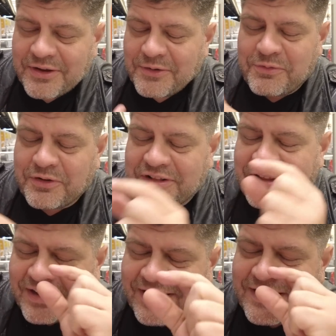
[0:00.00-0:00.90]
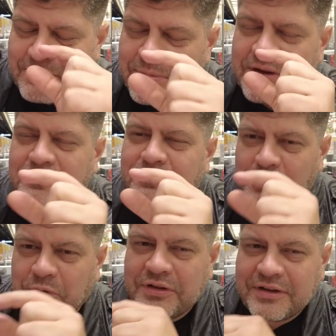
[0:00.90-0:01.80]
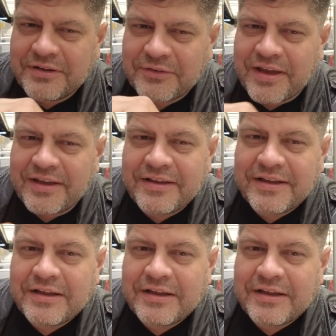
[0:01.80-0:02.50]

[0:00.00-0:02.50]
for a tiny bit of food, okay,